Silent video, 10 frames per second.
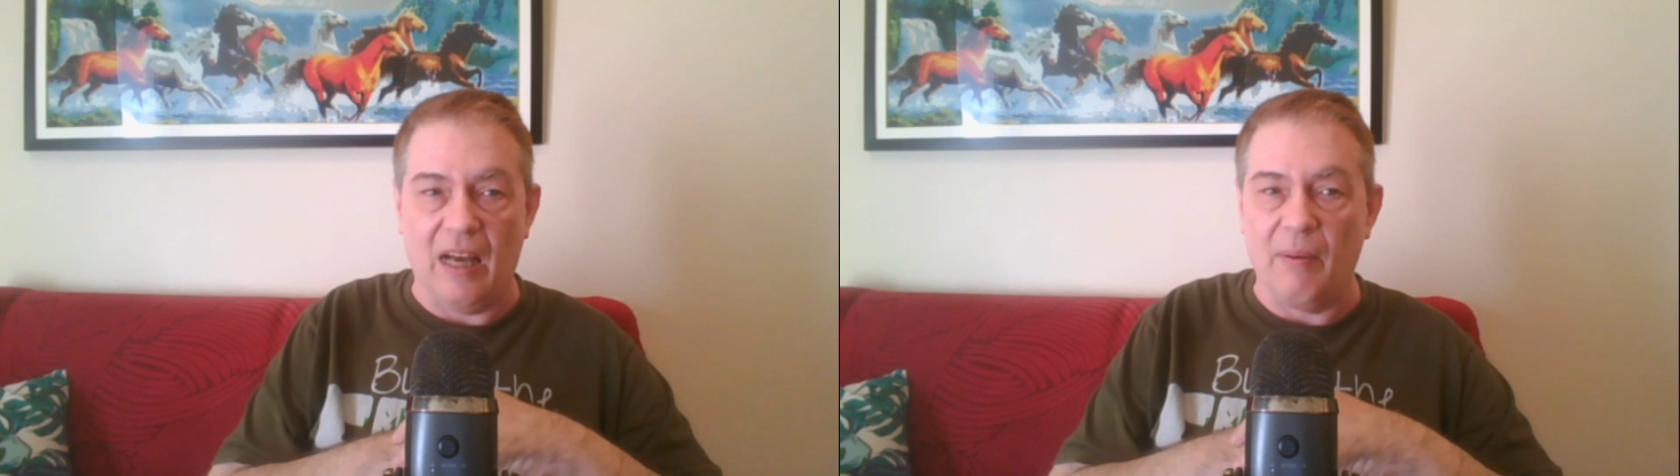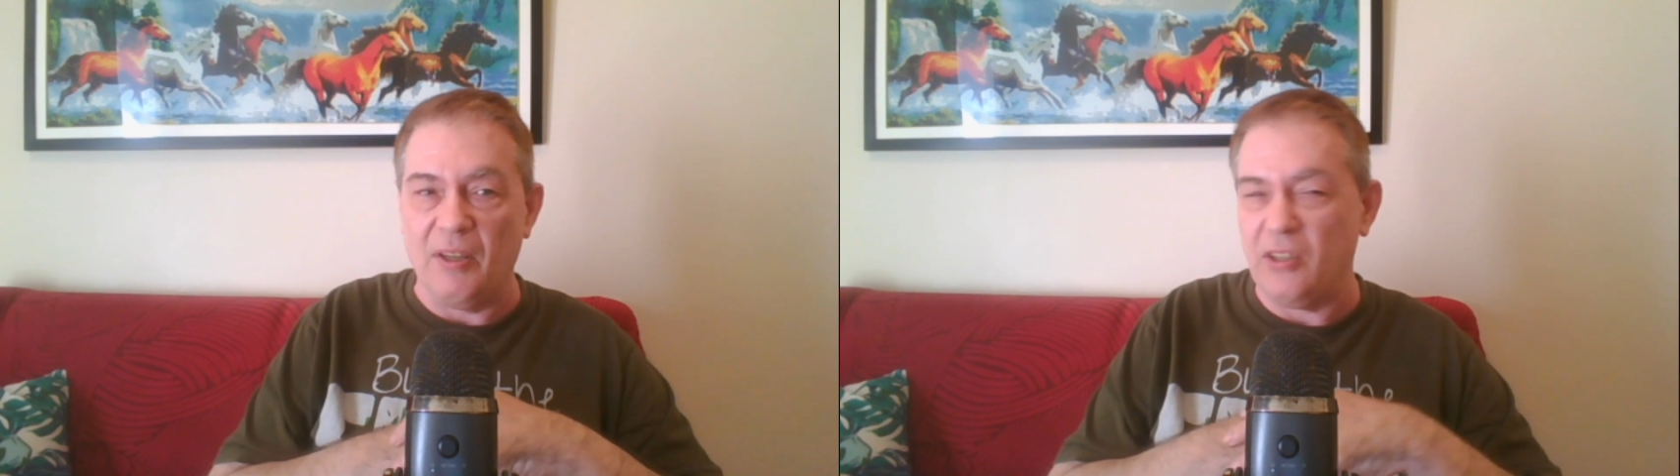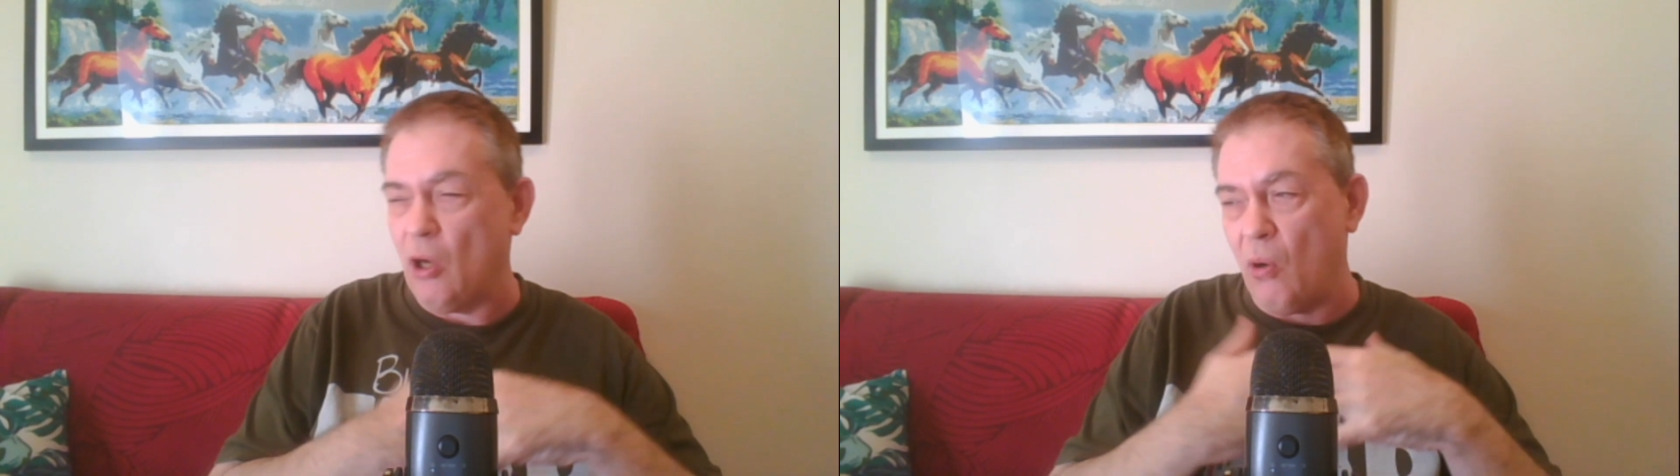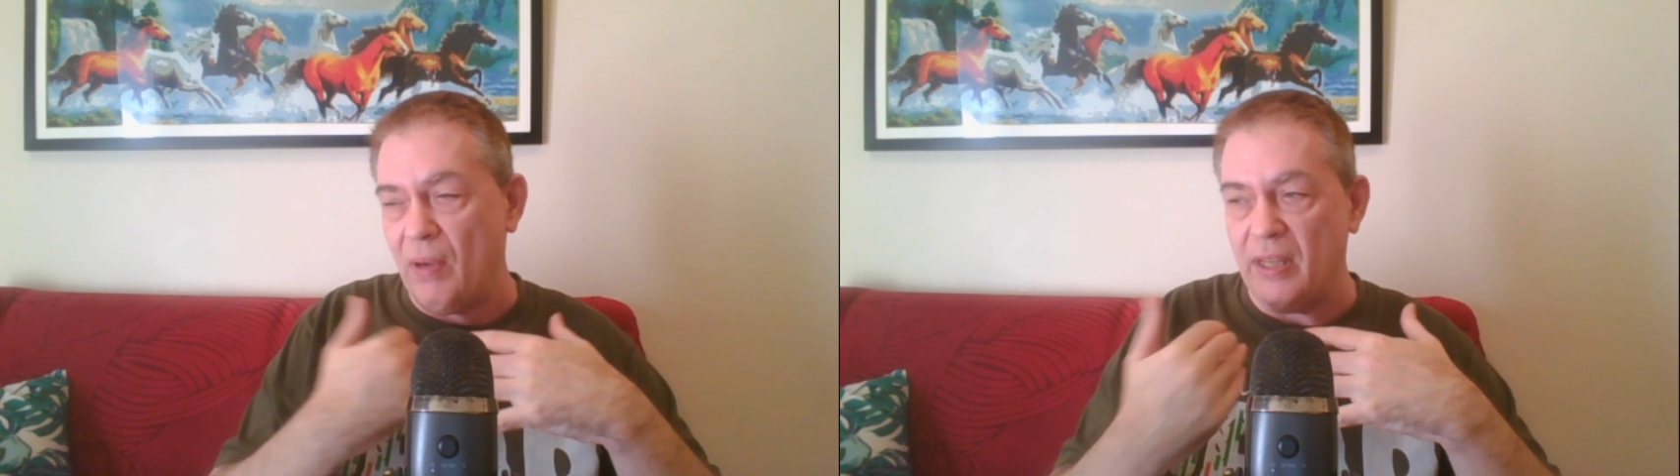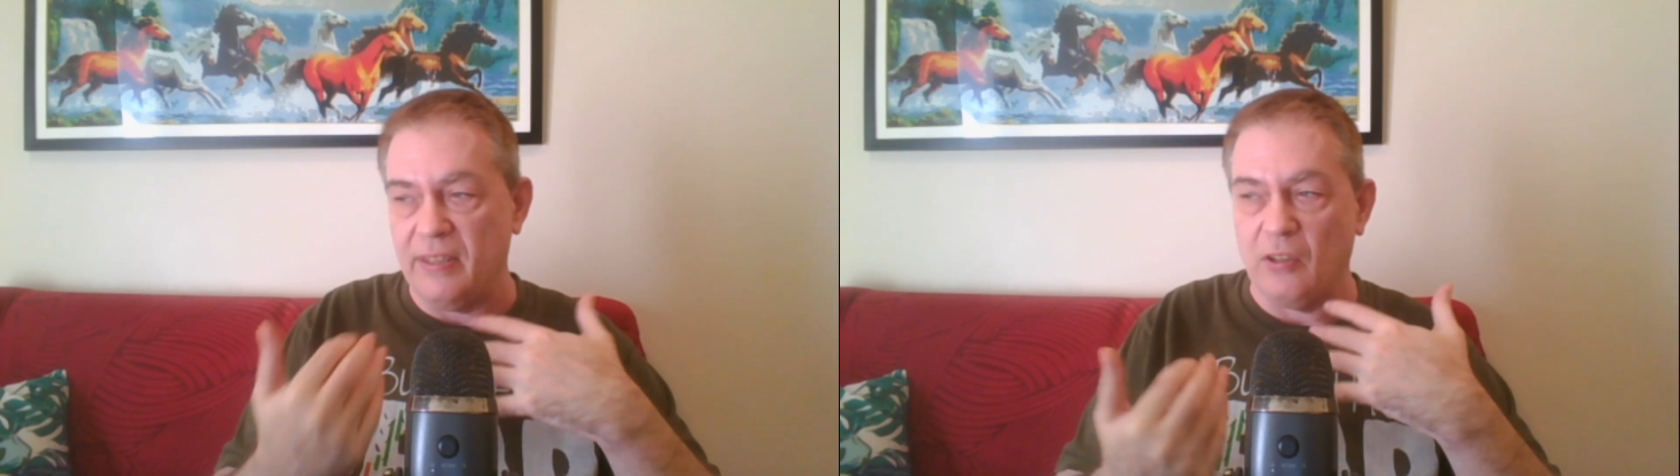It's
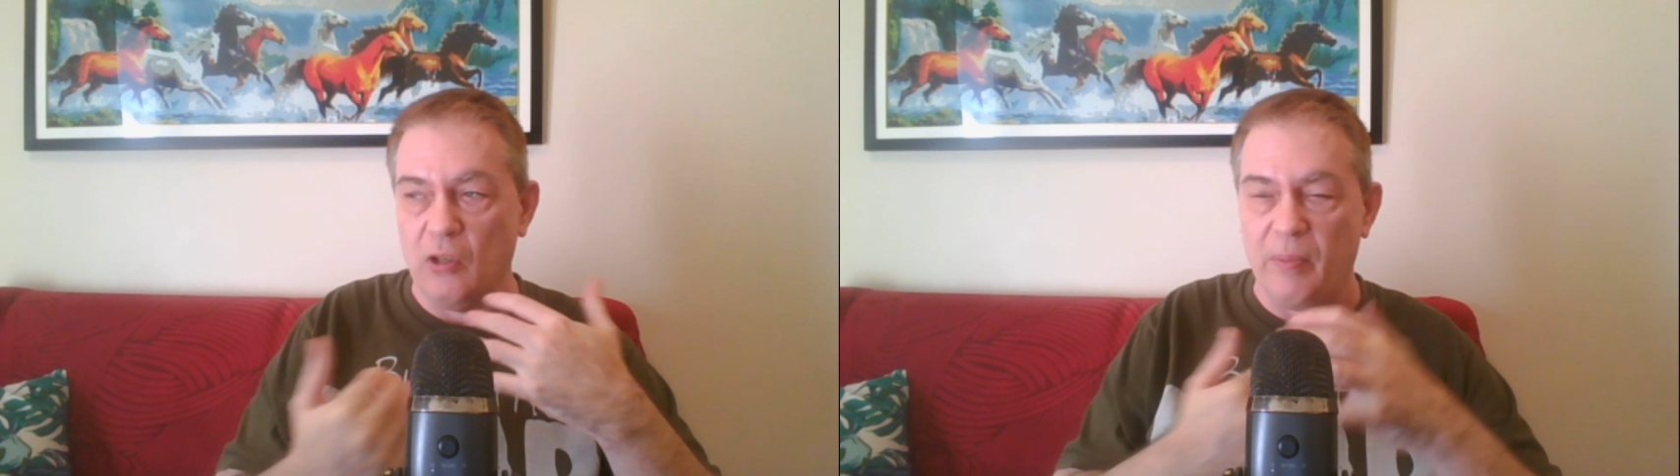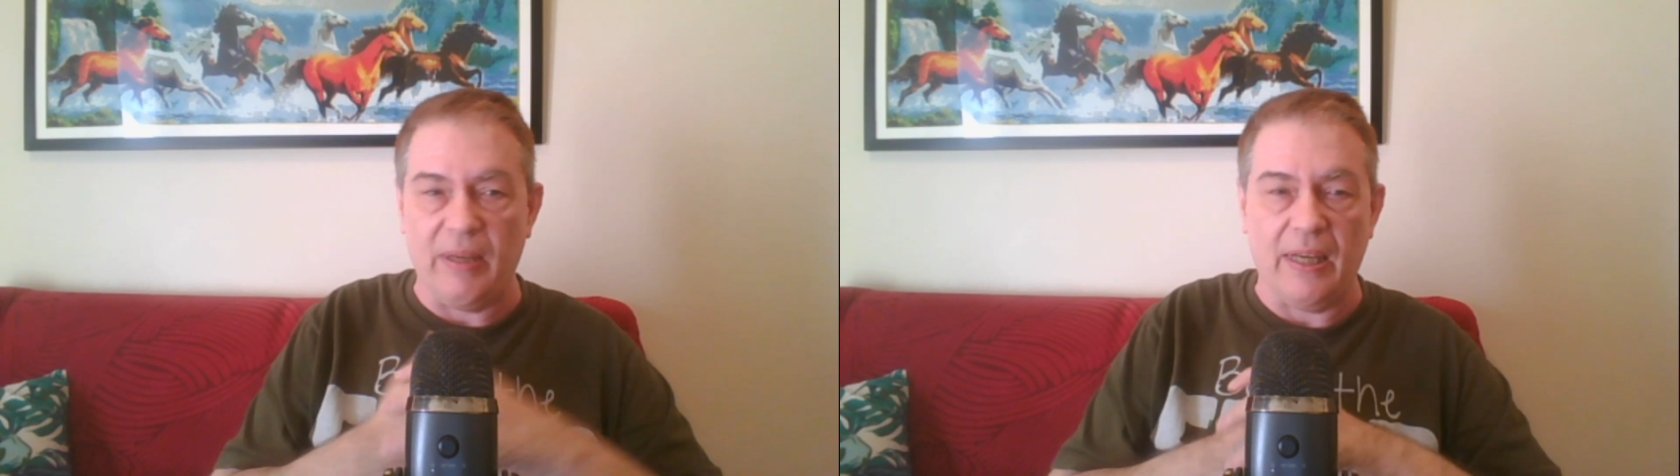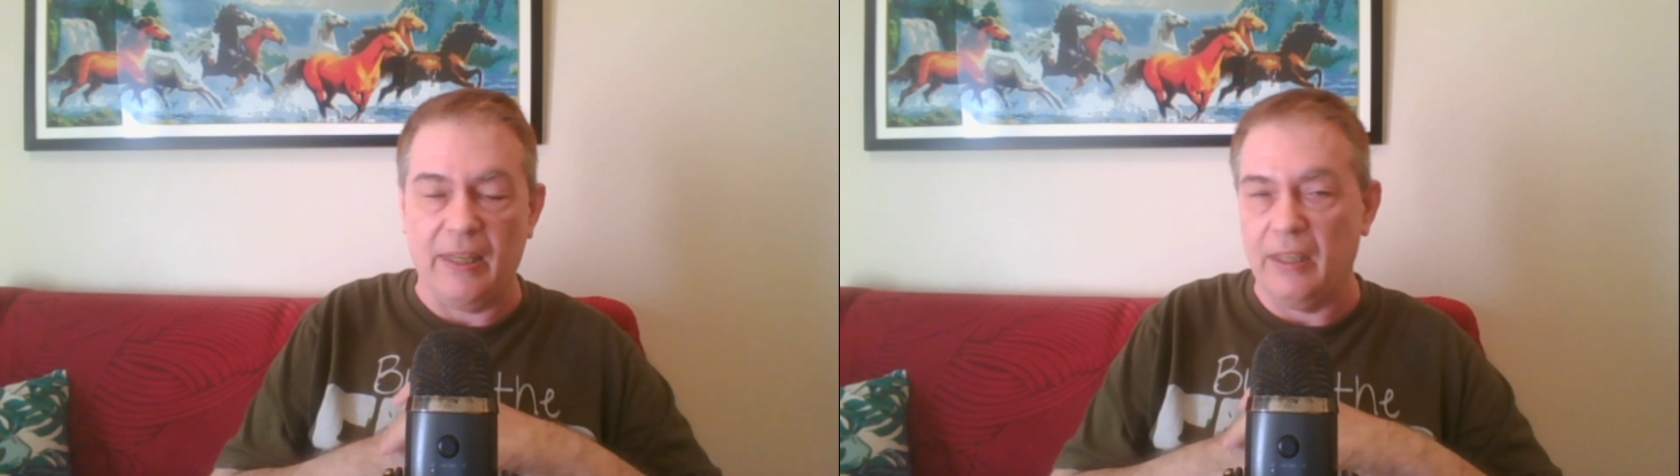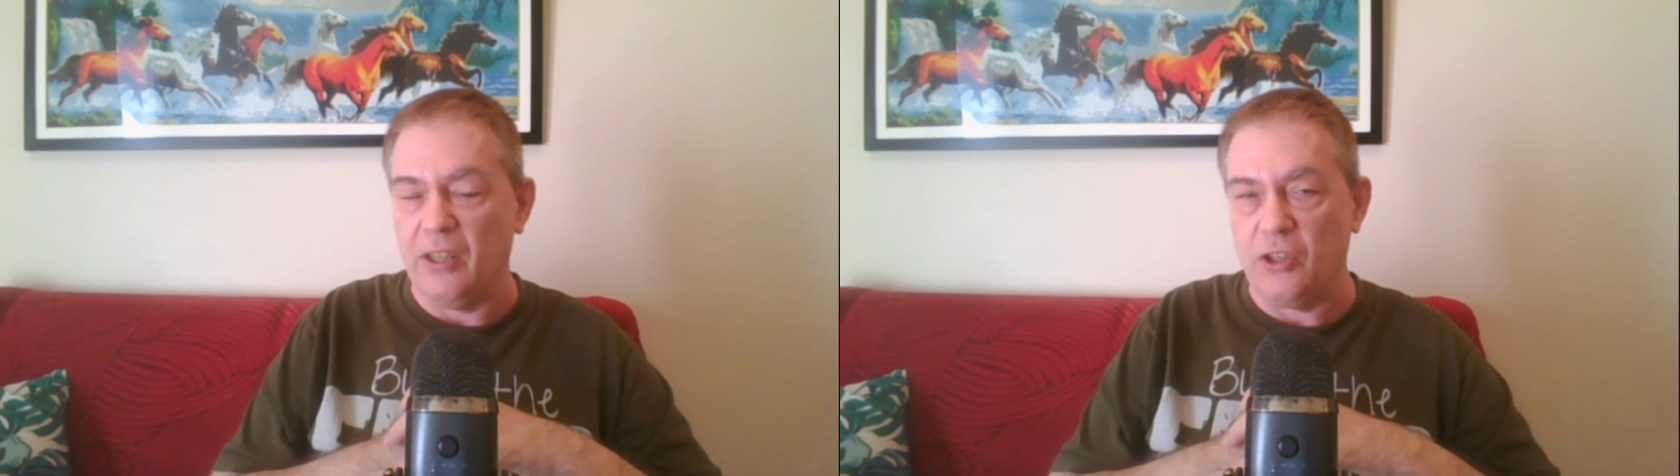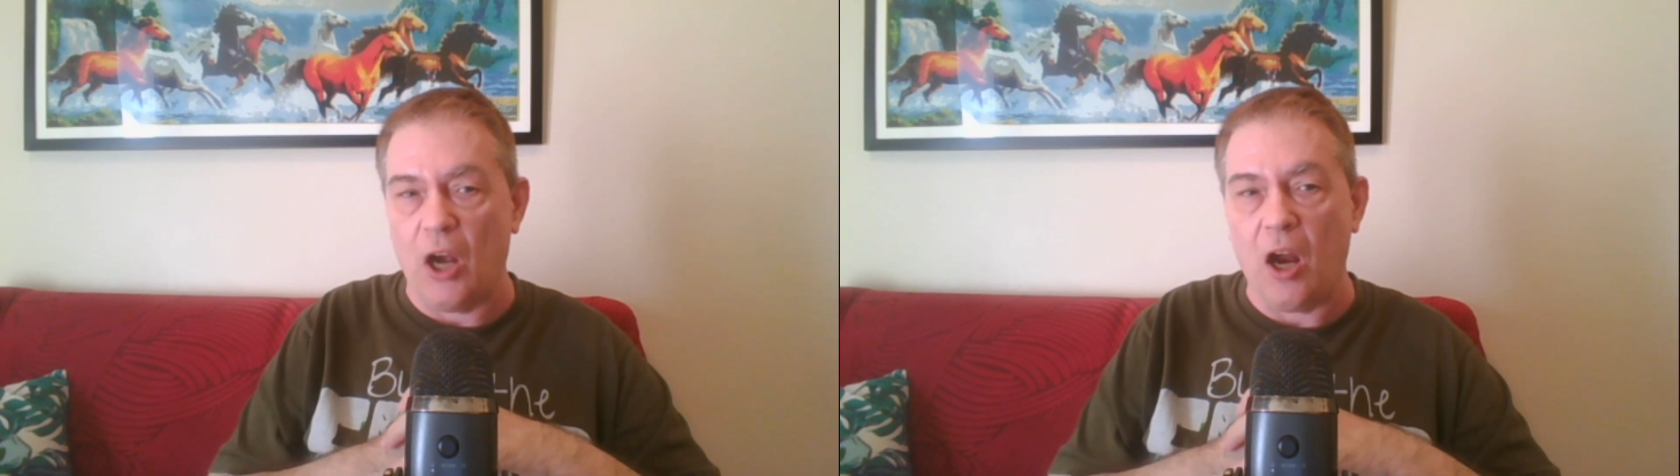always going to be in a
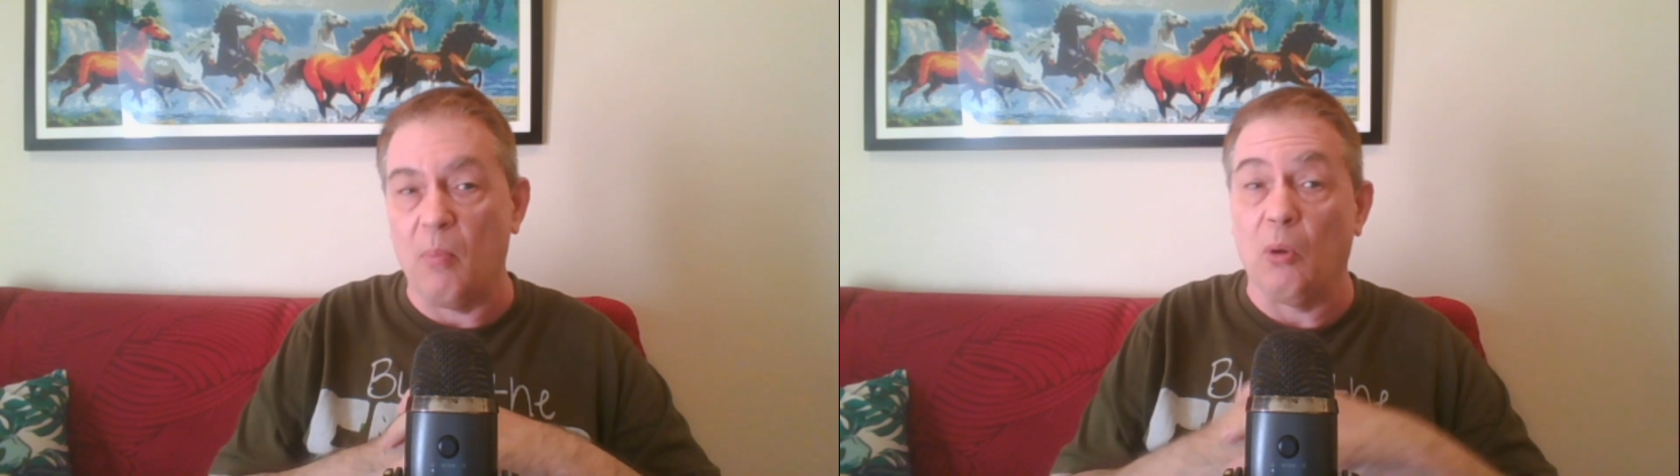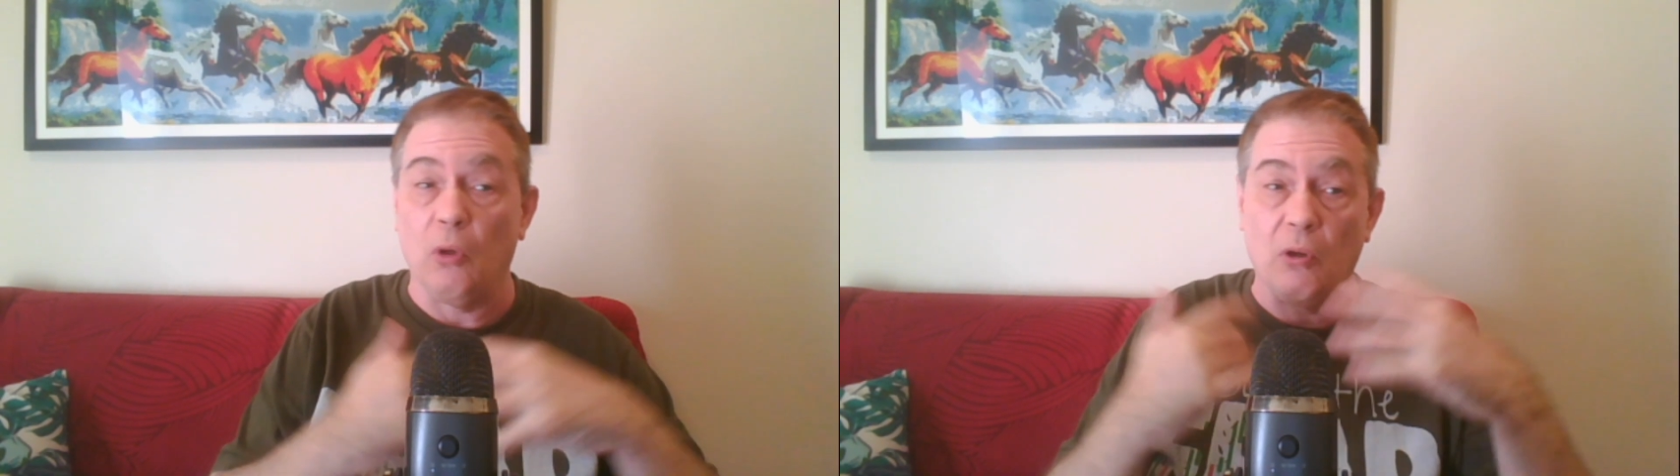desirable